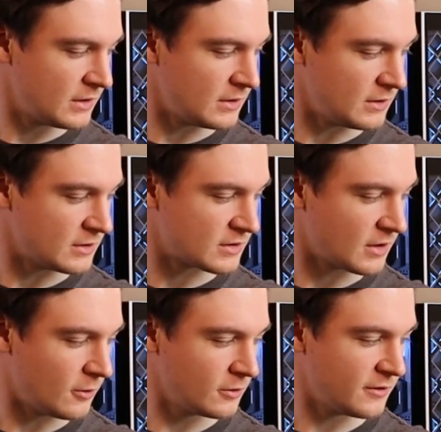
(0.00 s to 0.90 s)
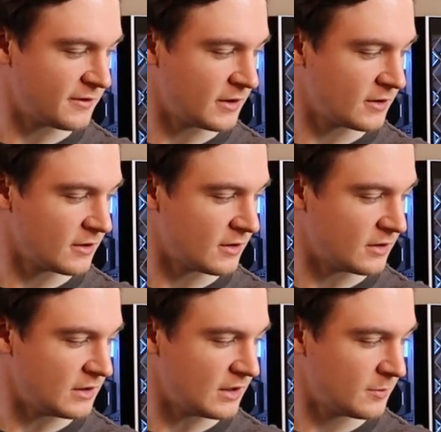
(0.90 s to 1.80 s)
you just hold your finger
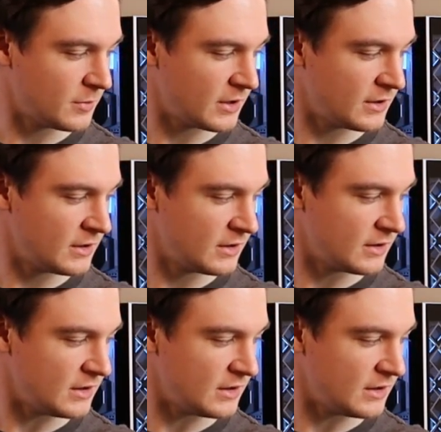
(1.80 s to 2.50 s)
on the up button.